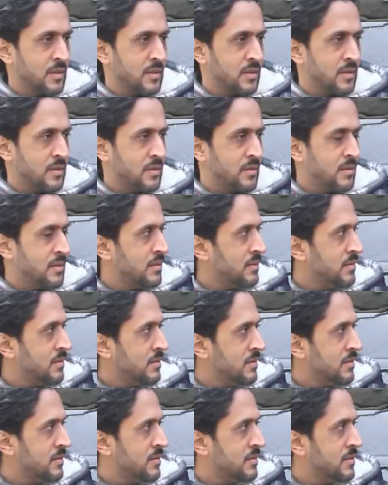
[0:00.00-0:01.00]

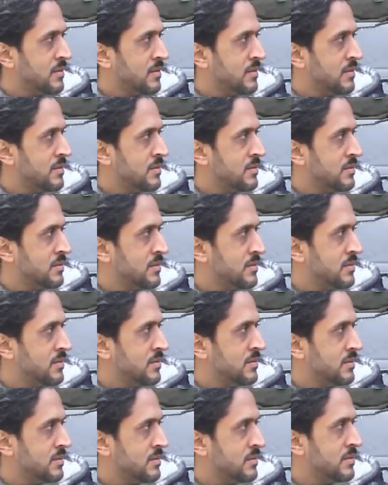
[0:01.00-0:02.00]

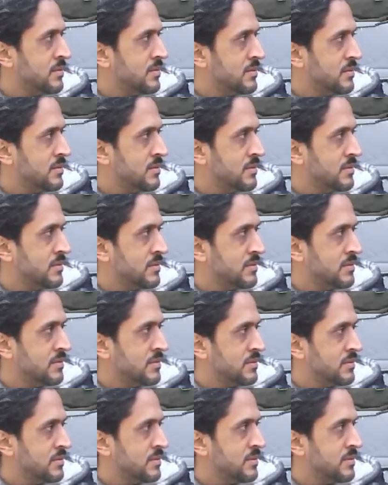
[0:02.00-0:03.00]

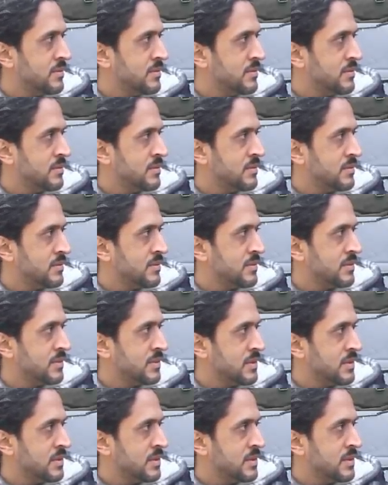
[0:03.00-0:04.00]

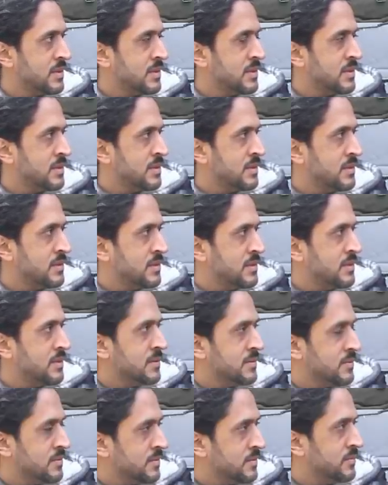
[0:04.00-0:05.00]

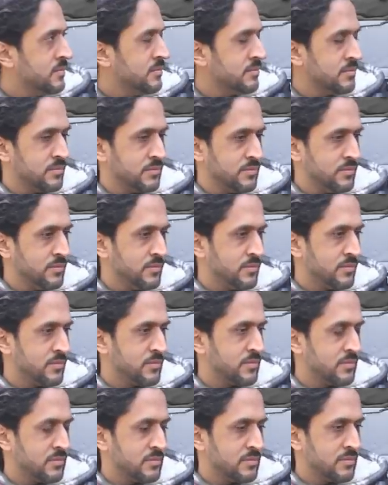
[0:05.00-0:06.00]

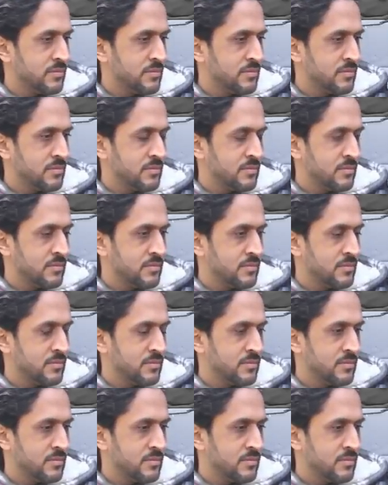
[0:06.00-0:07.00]

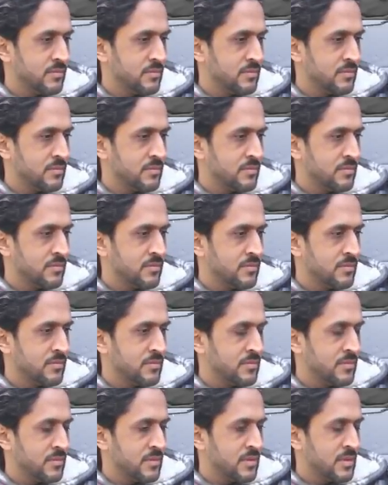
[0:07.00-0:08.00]
This person isn't speaking.